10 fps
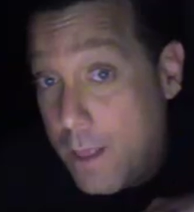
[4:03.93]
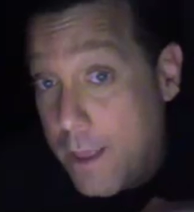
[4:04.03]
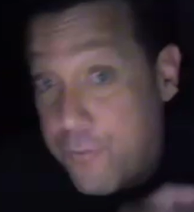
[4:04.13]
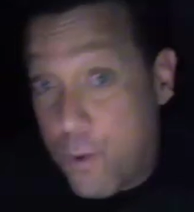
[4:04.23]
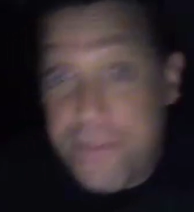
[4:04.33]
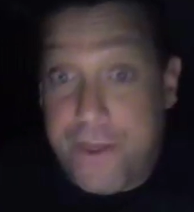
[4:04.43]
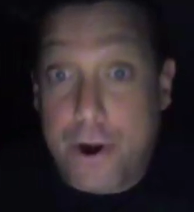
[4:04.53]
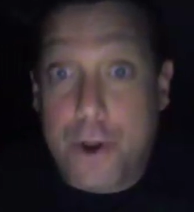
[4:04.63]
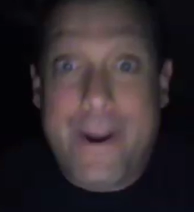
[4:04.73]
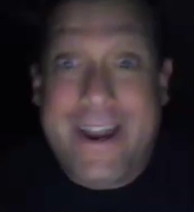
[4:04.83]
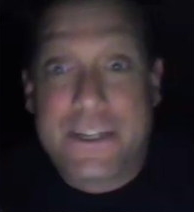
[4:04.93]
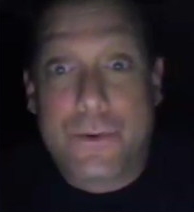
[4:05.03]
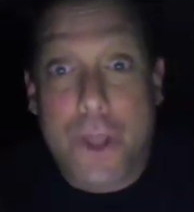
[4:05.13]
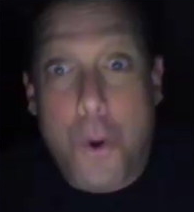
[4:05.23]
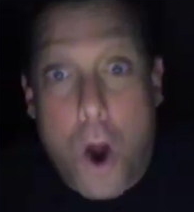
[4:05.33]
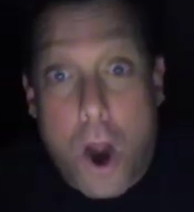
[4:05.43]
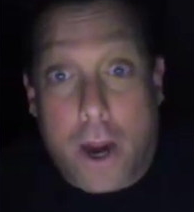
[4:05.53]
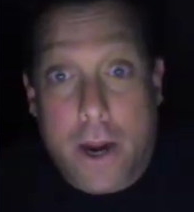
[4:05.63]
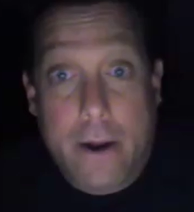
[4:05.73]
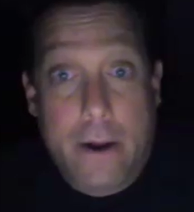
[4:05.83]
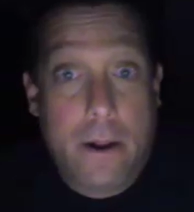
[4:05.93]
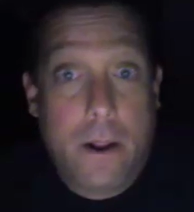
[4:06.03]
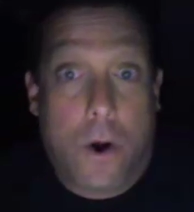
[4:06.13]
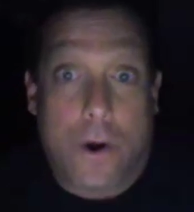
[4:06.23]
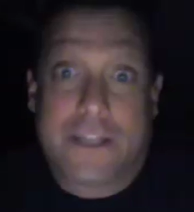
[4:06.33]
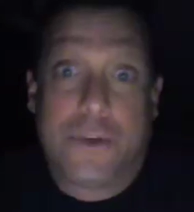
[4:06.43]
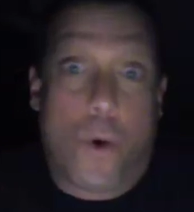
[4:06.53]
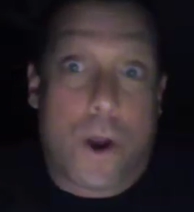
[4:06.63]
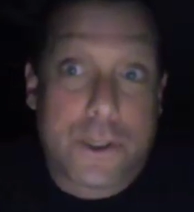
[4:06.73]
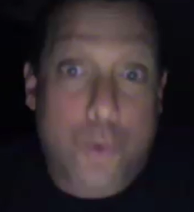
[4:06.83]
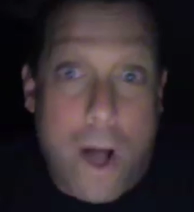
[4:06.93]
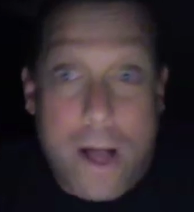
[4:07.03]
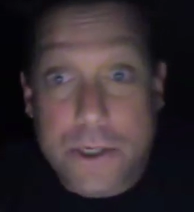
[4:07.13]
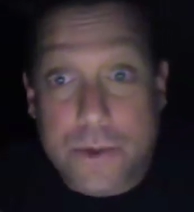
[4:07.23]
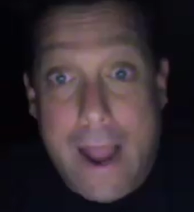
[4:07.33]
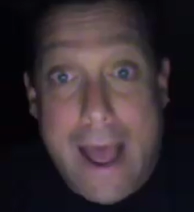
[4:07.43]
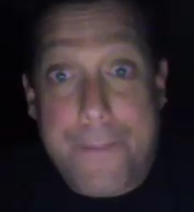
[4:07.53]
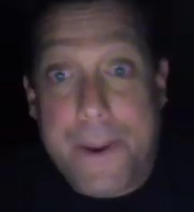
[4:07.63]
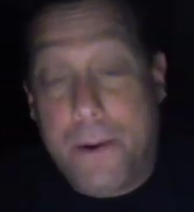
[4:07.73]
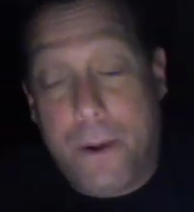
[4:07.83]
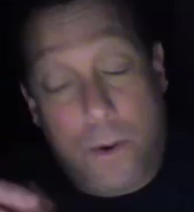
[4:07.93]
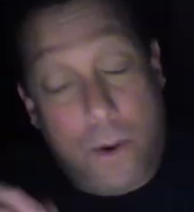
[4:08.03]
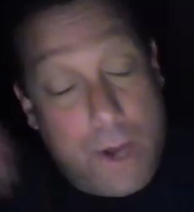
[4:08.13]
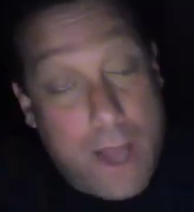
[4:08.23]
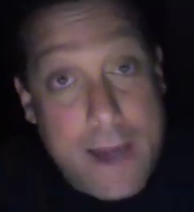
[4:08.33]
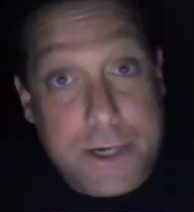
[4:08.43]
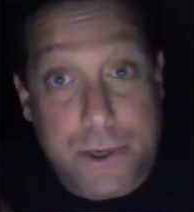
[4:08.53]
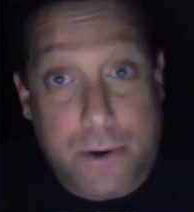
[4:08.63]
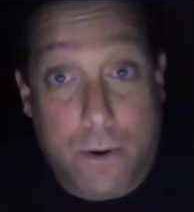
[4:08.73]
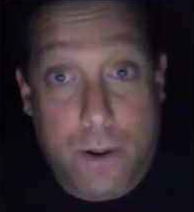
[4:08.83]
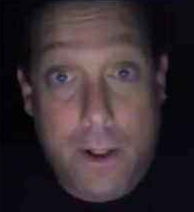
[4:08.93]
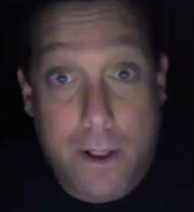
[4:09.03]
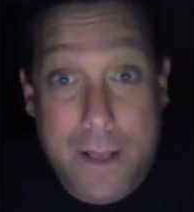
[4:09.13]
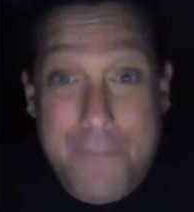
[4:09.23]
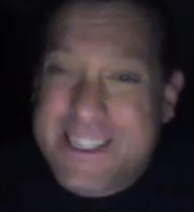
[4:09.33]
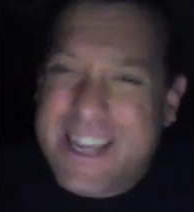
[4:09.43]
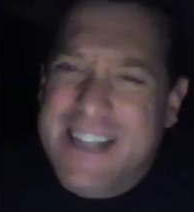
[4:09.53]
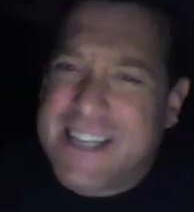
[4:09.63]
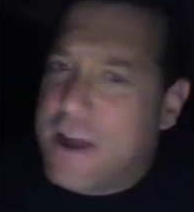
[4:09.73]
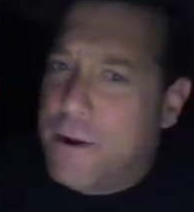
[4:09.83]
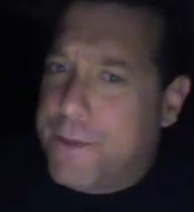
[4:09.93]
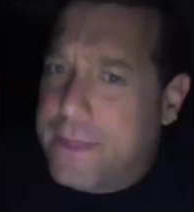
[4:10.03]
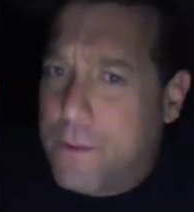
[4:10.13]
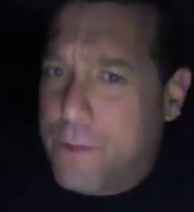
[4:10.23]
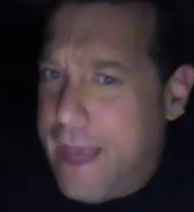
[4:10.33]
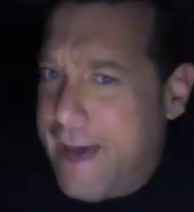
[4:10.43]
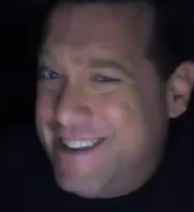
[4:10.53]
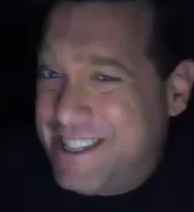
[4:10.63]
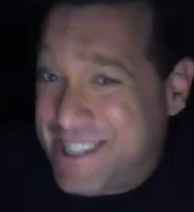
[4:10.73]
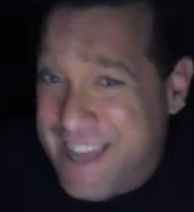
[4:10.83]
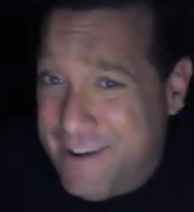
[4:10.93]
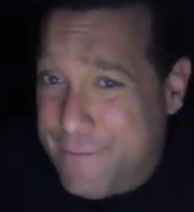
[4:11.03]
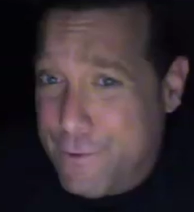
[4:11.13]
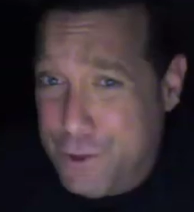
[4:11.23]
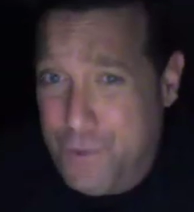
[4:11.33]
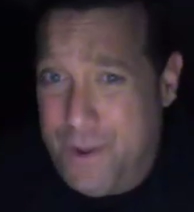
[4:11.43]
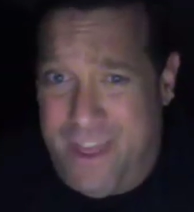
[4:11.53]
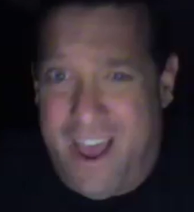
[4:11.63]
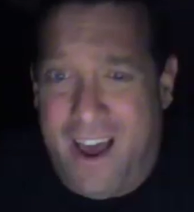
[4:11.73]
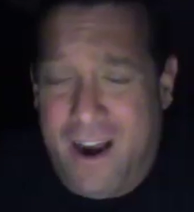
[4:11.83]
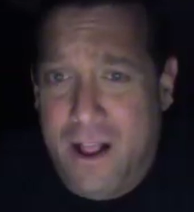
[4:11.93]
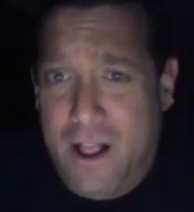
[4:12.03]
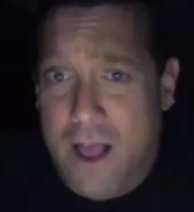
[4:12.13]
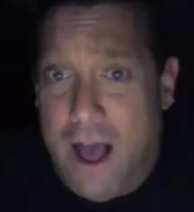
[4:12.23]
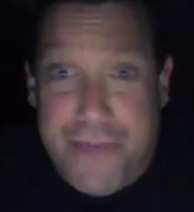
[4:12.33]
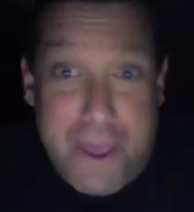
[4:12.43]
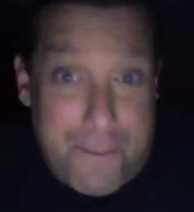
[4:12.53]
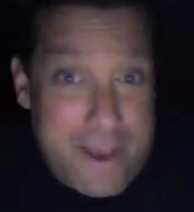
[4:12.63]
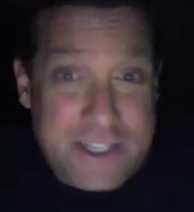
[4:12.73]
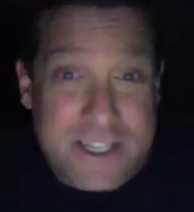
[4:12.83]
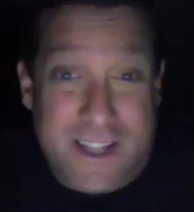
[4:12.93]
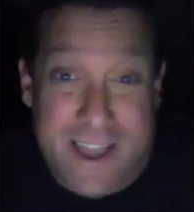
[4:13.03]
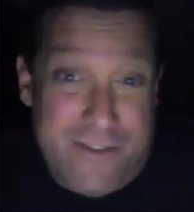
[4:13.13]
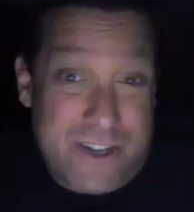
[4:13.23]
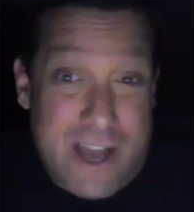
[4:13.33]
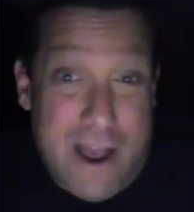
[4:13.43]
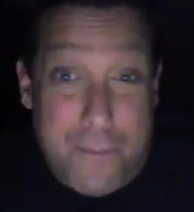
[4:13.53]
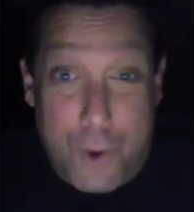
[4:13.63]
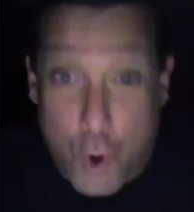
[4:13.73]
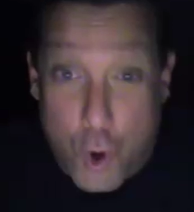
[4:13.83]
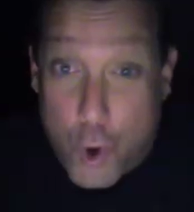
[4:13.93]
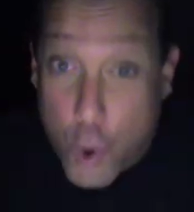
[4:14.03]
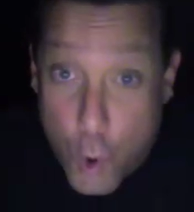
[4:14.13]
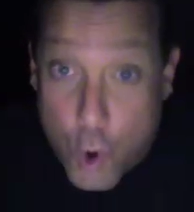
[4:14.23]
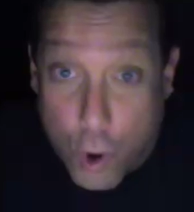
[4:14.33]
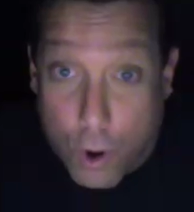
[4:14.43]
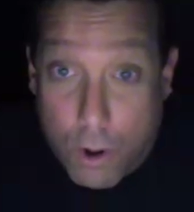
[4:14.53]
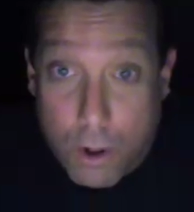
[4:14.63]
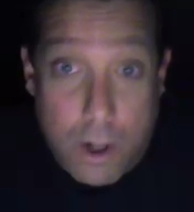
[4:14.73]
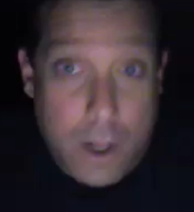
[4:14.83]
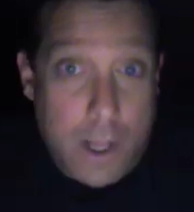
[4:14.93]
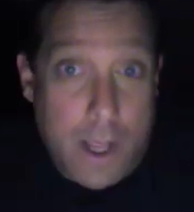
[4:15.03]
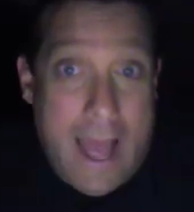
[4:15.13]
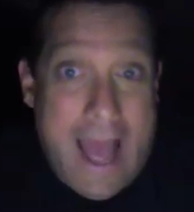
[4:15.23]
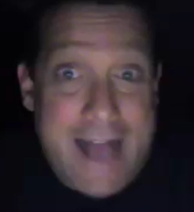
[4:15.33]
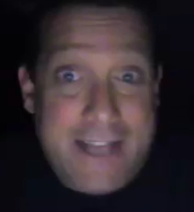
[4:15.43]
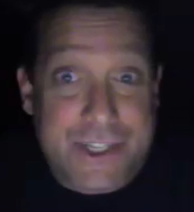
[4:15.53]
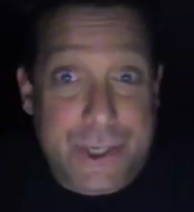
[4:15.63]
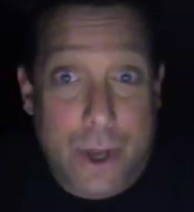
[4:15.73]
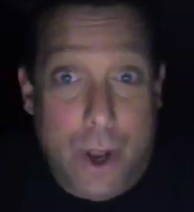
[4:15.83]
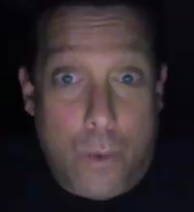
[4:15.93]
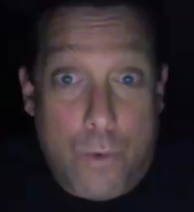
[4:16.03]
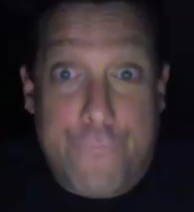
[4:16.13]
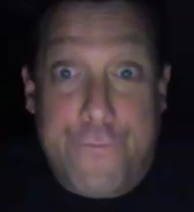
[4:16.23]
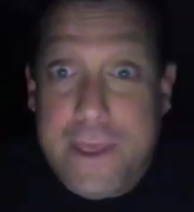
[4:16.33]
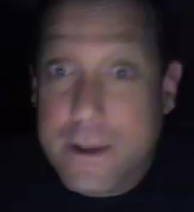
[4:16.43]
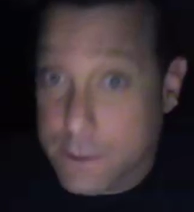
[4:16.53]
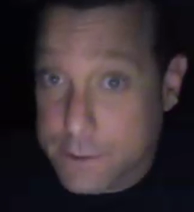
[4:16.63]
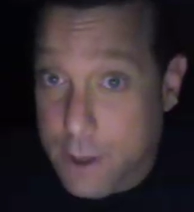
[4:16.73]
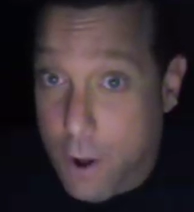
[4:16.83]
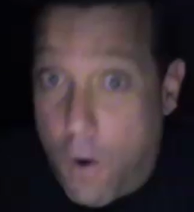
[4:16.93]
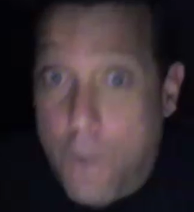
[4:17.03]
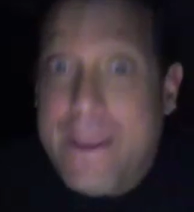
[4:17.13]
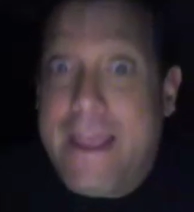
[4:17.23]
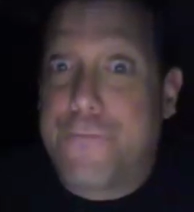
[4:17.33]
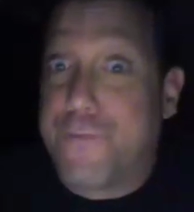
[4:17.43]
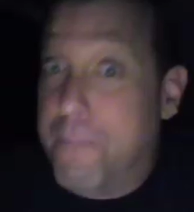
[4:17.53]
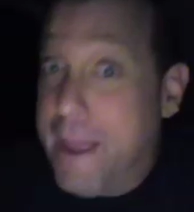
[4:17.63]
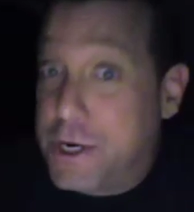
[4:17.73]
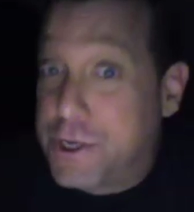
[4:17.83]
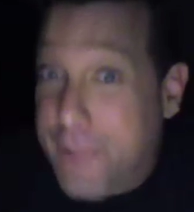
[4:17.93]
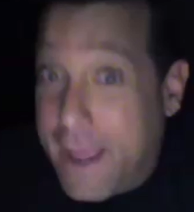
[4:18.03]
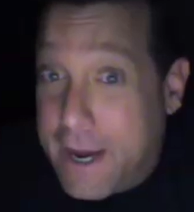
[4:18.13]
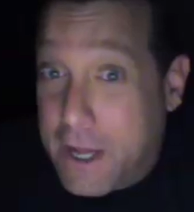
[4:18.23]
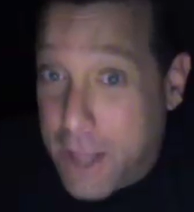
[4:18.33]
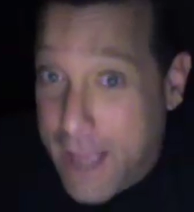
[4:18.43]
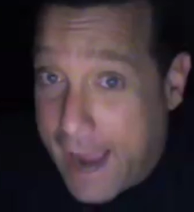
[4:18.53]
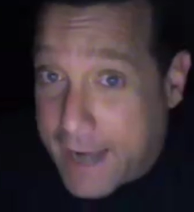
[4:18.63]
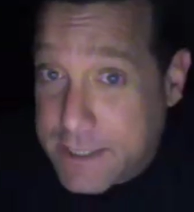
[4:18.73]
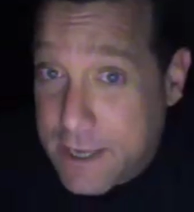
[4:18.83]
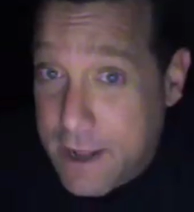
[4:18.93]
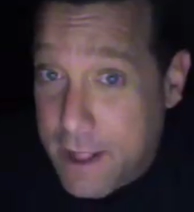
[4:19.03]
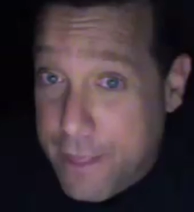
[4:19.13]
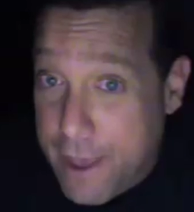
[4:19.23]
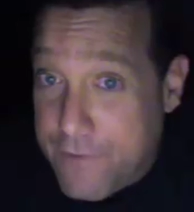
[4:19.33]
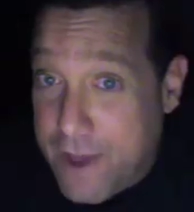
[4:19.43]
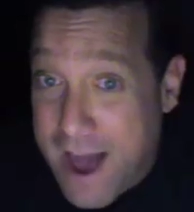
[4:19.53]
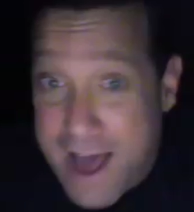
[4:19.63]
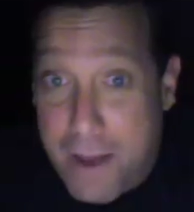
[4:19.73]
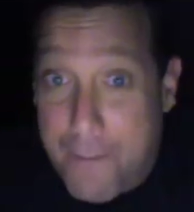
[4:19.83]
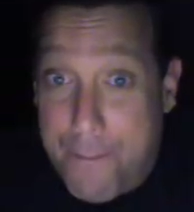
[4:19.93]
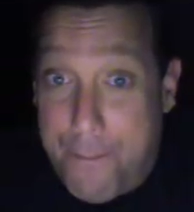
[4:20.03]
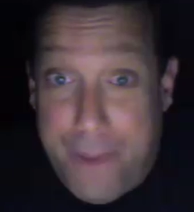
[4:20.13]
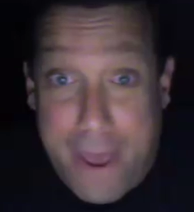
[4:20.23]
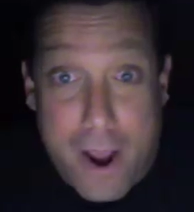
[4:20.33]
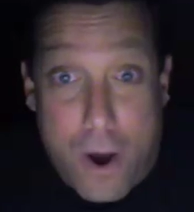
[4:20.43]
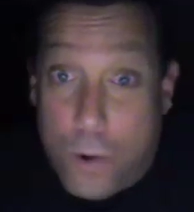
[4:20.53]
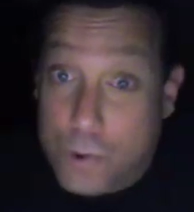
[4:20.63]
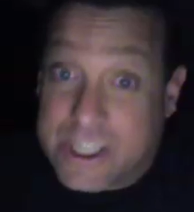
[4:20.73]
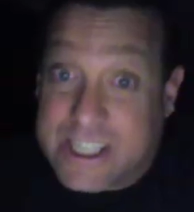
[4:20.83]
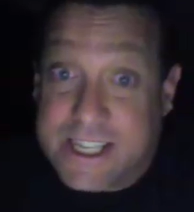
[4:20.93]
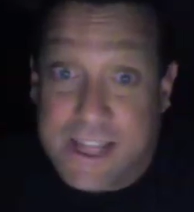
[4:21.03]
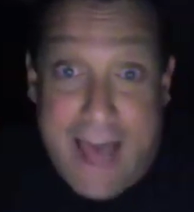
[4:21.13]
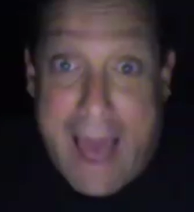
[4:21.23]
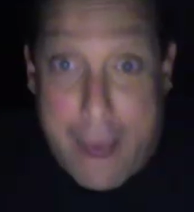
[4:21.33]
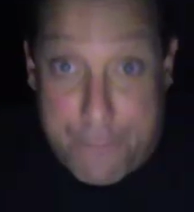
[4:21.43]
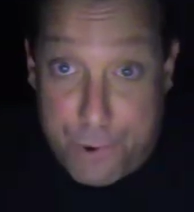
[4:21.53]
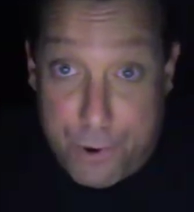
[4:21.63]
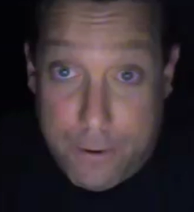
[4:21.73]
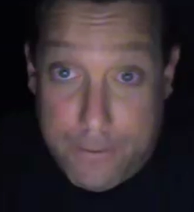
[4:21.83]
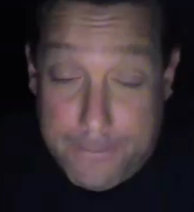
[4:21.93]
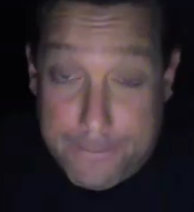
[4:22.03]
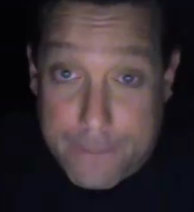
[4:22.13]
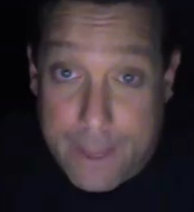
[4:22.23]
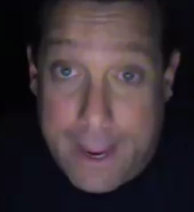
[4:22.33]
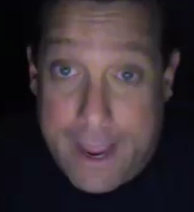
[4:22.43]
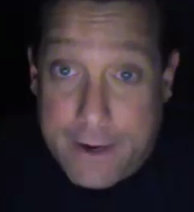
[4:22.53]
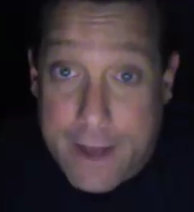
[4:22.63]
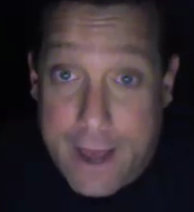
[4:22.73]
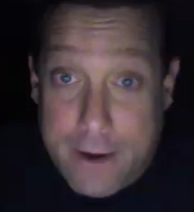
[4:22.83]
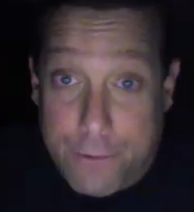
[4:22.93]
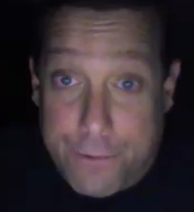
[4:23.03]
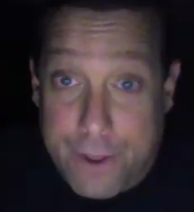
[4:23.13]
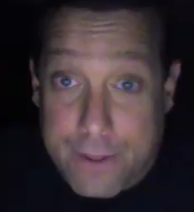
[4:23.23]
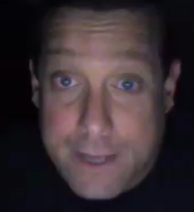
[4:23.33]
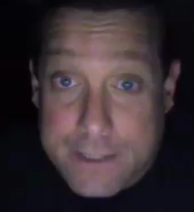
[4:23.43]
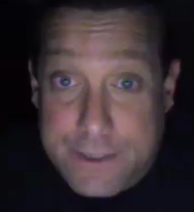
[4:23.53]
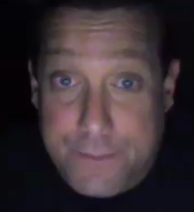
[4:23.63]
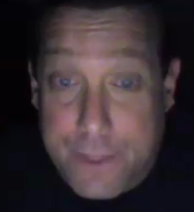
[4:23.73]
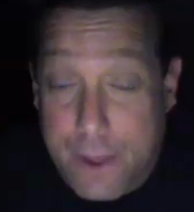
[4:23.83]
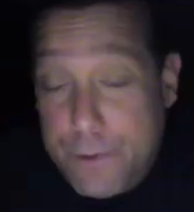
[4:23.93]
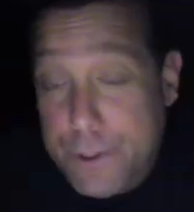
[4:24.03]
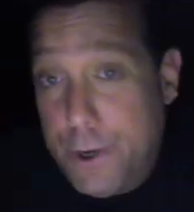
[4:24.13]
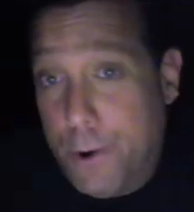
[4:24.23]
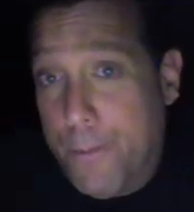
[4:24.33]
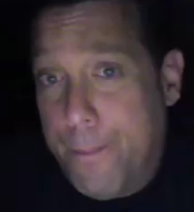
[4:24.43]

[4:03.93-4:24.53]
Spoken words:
if what they're doing doesn't really work or doesn't work as well as we'd like to. Besides, I don't think they really have an incentive for doing that. I think basically every time Google has revealed all the information they collect, they've got a big old slap. And I don't think that's something they would do.